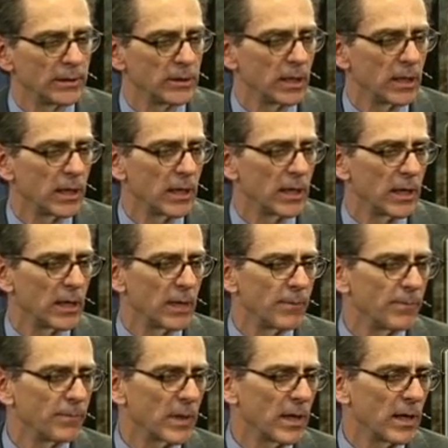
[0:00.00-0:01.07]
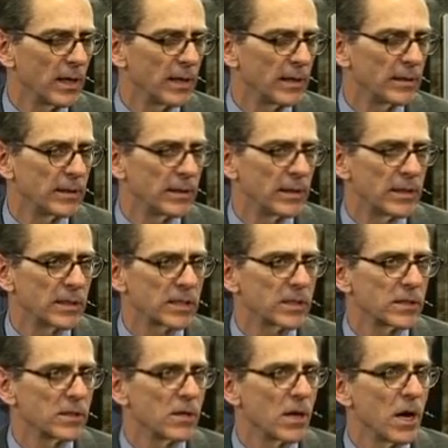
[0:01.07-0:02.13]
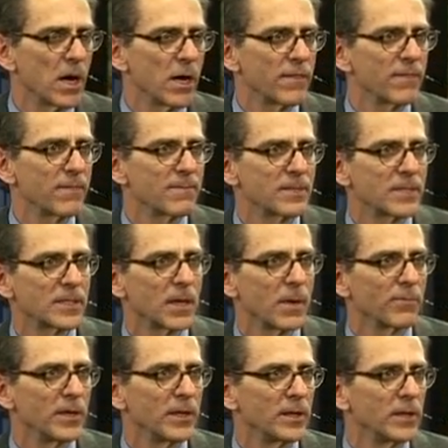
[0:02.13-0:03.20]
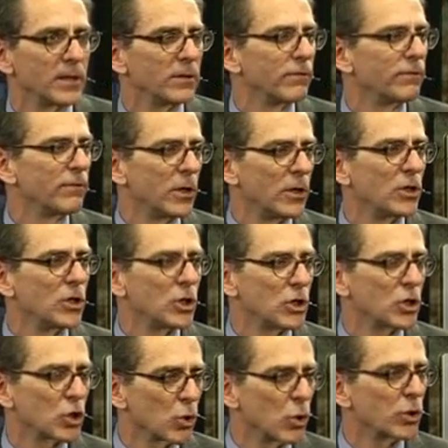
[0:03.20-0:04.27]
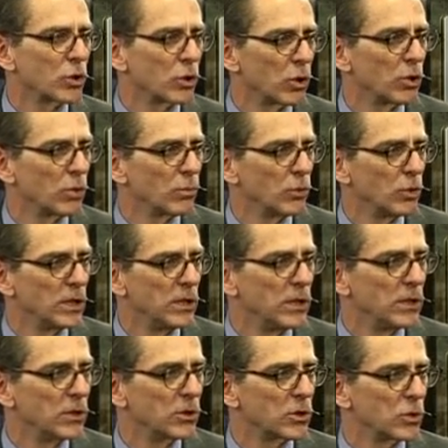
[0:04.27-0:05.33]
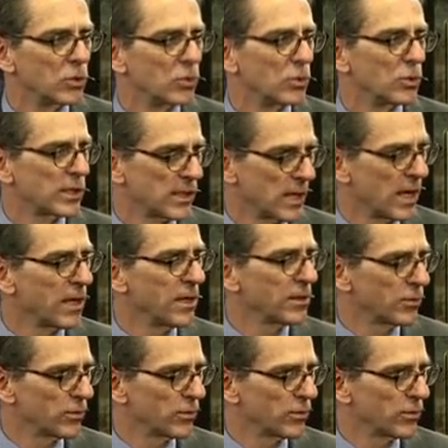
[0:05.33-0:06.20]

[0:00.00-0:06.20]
And it's not something that in the very short term we need to sell.